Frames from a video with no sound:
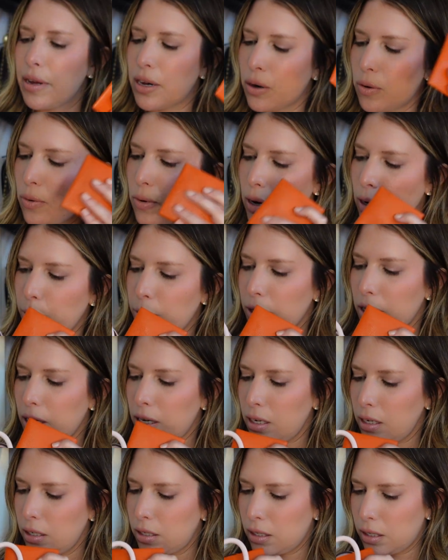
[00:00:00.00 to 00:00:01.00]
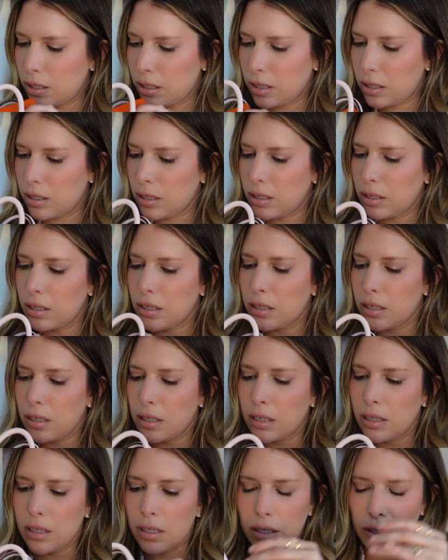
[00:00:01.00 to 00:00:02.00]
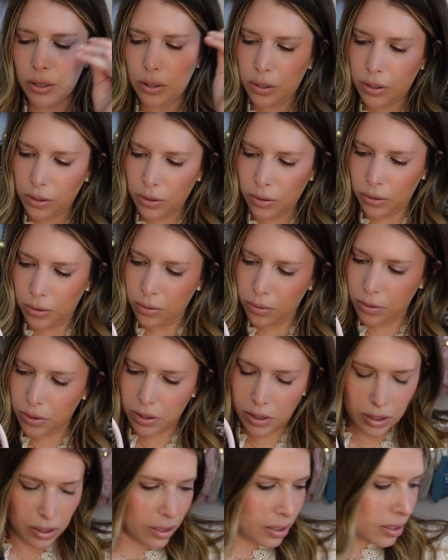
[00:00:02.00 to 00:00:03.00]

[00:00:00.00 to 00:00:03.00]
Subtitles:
a coin purse. Cute.